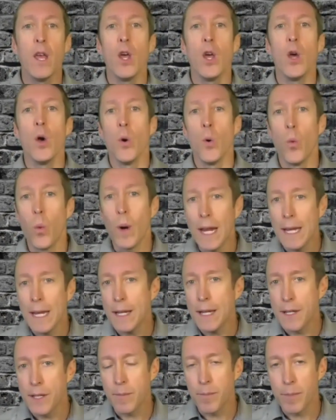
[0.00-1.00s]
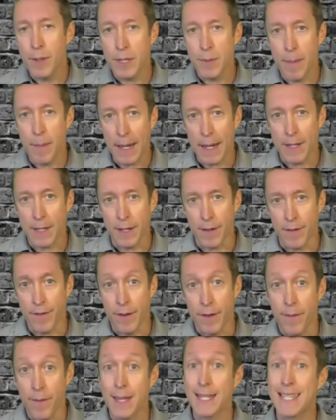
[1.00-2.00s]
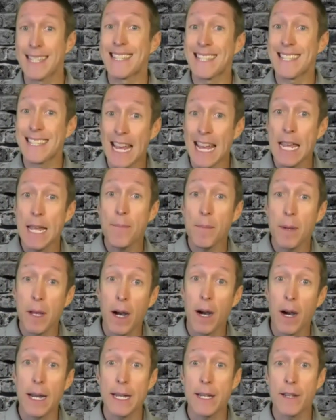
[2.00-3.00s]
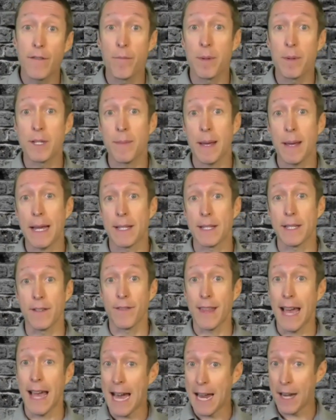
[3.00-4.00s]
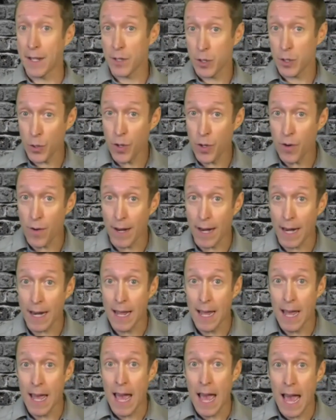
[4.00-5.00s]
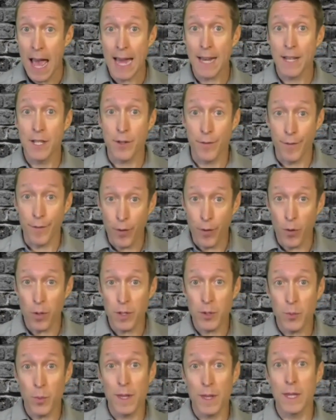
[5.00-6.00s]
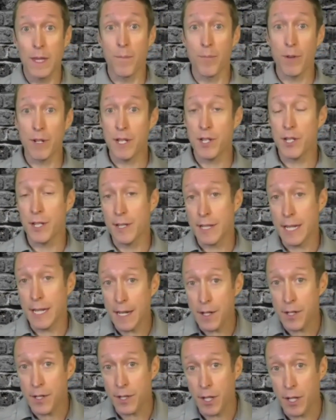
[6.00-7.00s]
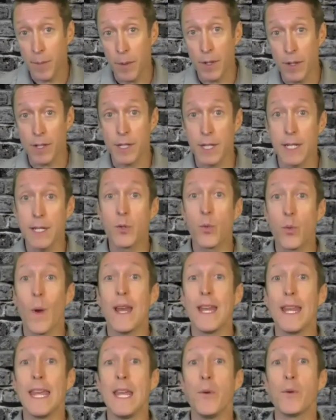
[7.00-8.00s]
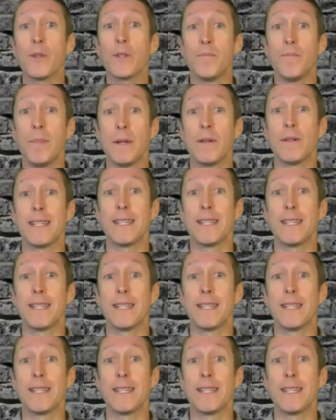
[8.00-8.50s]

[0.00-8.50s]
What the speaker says: We need some perspective, the same kind of perspective that Alan Turing had to force within the British intelligence communities when he was building